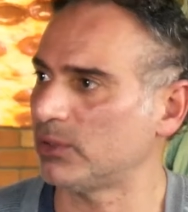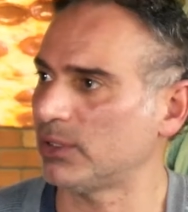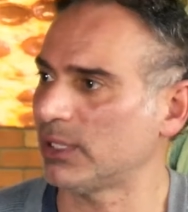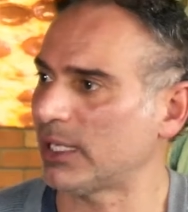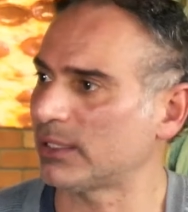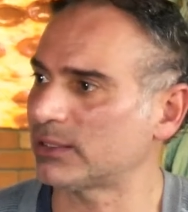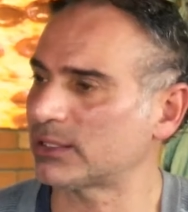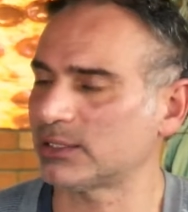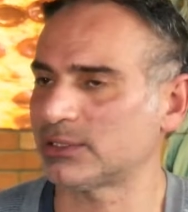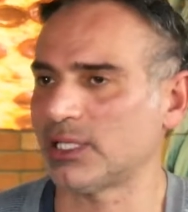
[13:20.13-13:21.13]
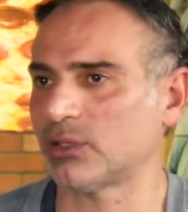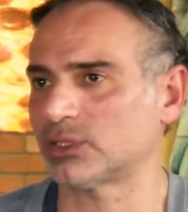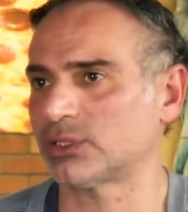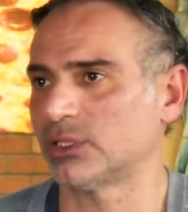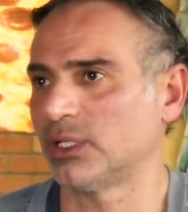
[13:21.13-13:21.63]
A lot of these kids now
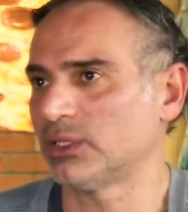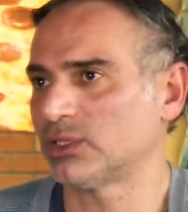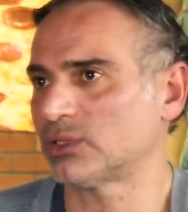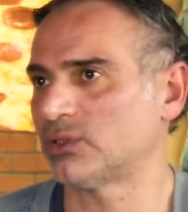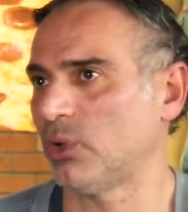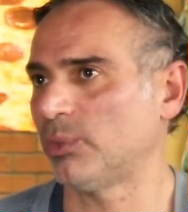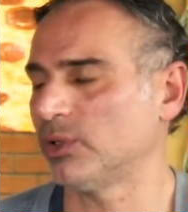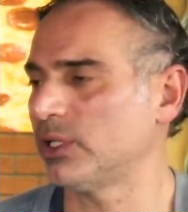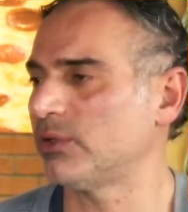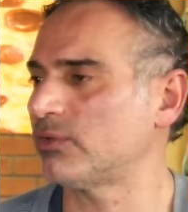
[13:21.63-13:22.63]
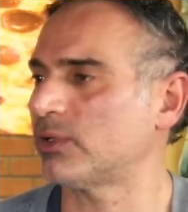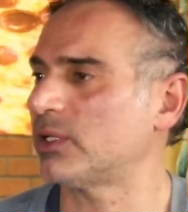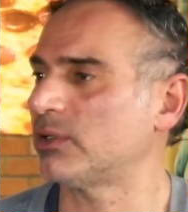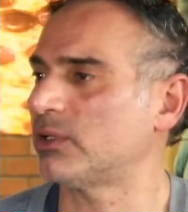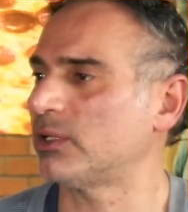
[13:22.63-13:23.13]
just don't believe
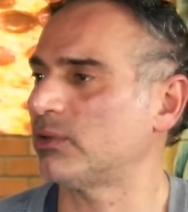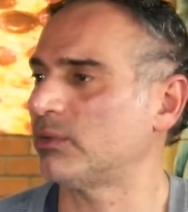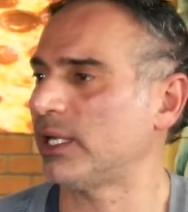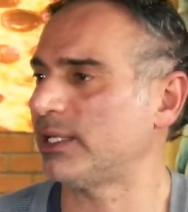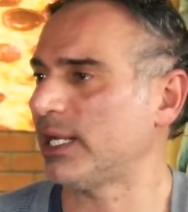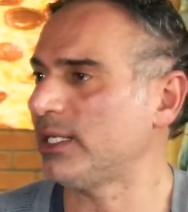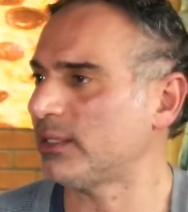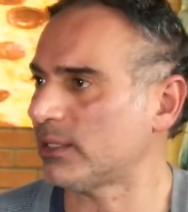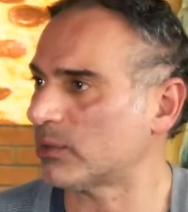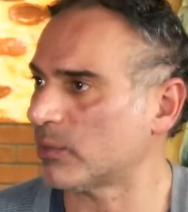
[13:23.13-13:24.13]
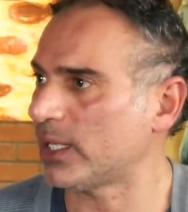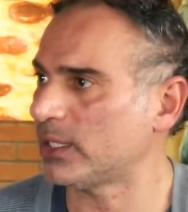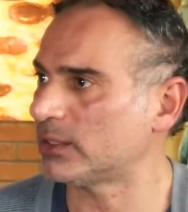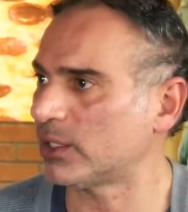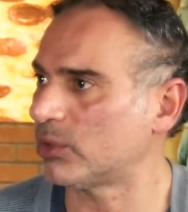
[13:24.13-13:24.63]
in anything, right?
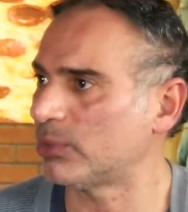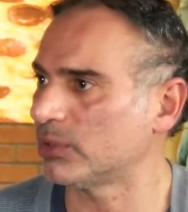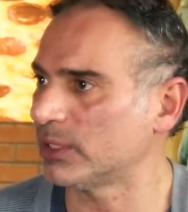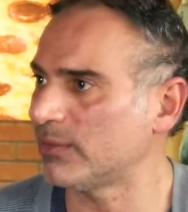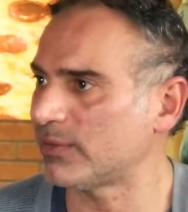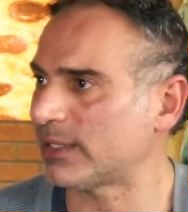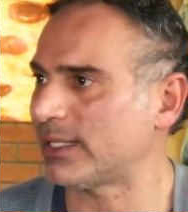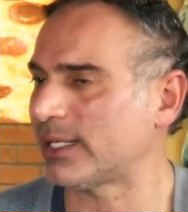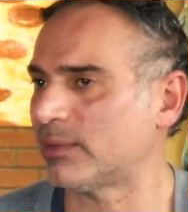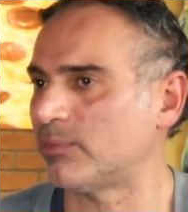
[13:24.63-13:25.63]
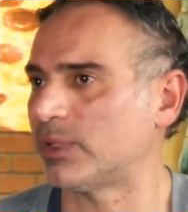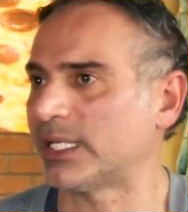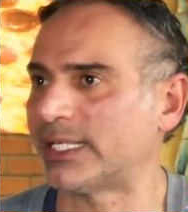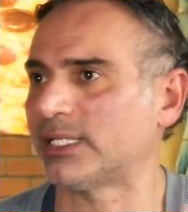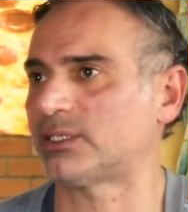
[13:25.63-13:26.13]
They don't believe that they can
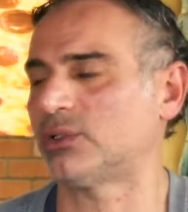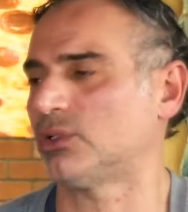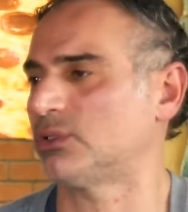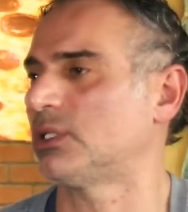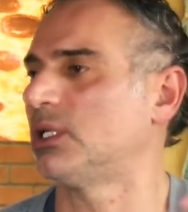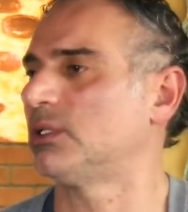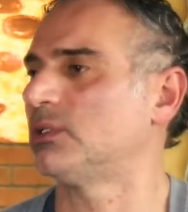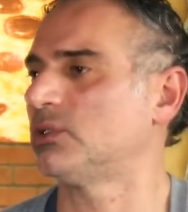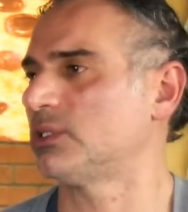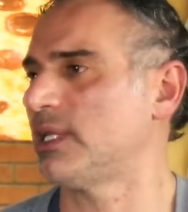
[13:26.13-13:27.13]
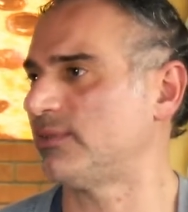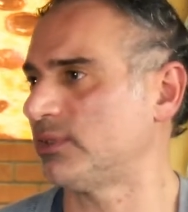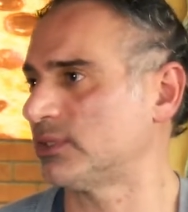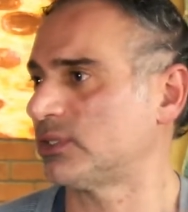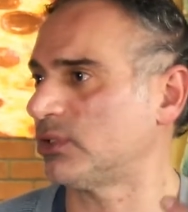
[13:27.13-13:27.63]
get to those
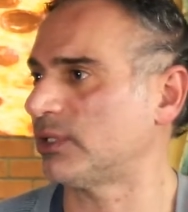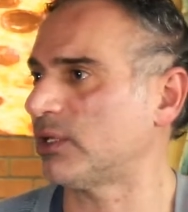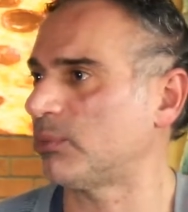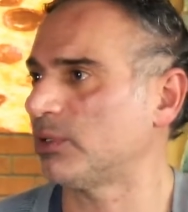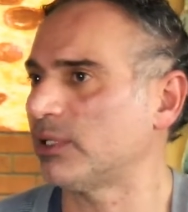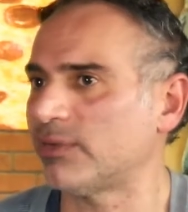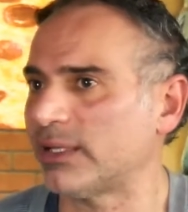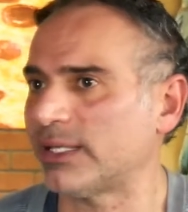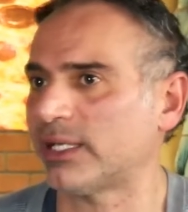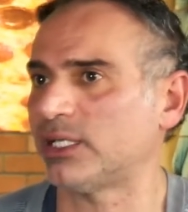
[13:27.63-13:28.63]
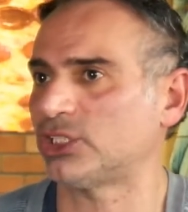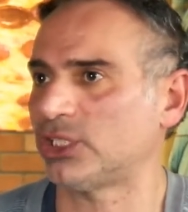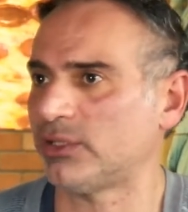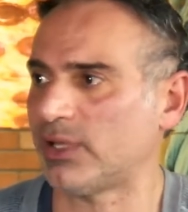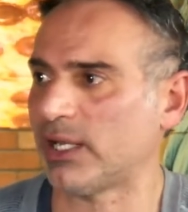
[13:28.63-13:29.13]
levels. They don't believe that they can
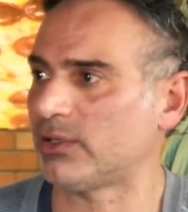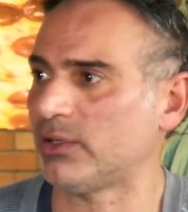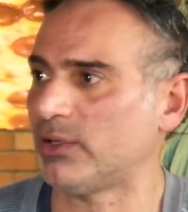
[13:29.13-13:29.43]
achieve that.